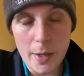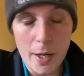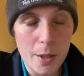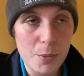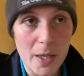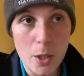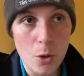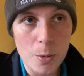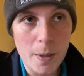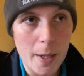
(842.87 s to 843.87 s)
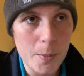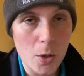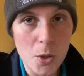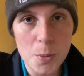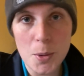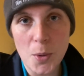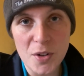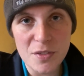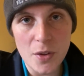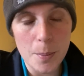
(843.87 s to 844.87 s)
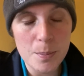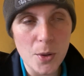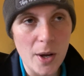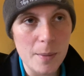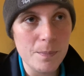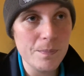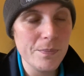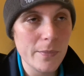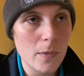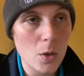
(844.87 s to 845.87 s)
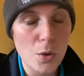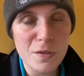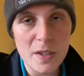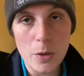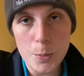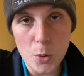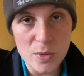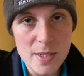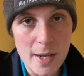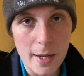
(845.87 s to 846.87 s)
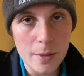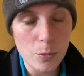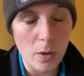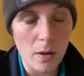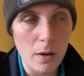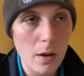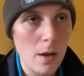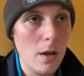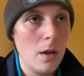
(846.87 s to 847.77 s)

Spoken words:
and I really hope I'm not going to be one of them. But hopefully the bone scan will